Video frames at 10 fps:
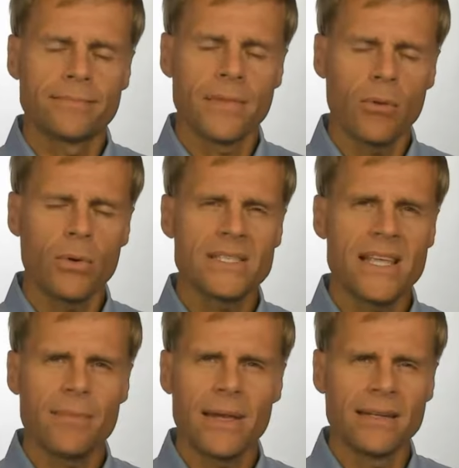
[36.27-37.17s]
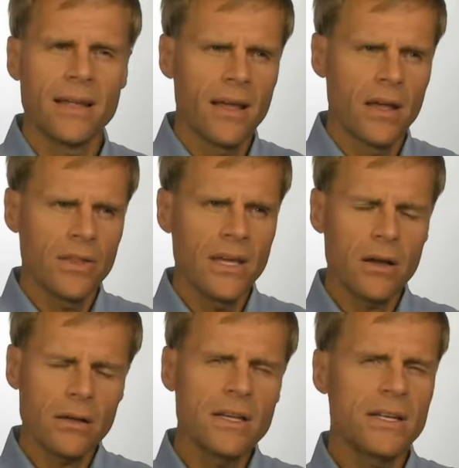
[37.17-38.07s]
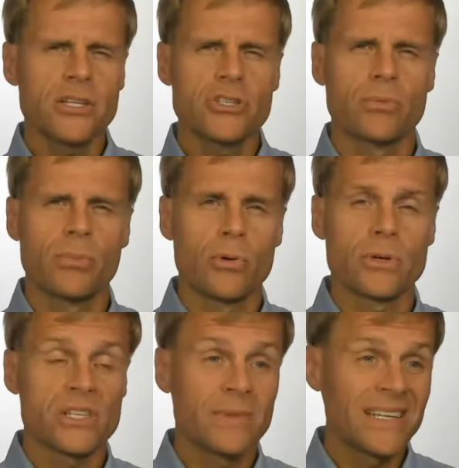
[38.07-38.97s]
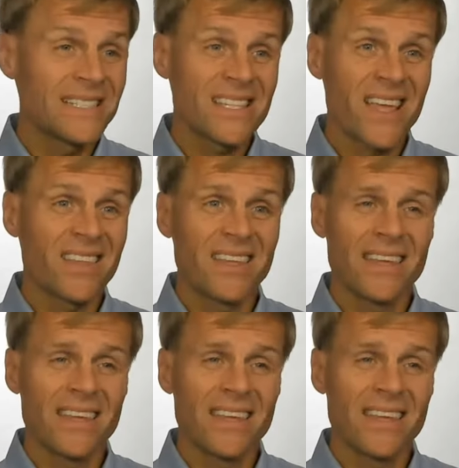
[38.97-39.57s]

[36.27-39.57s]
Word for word: Now, what does that mean? The unconditional portion means that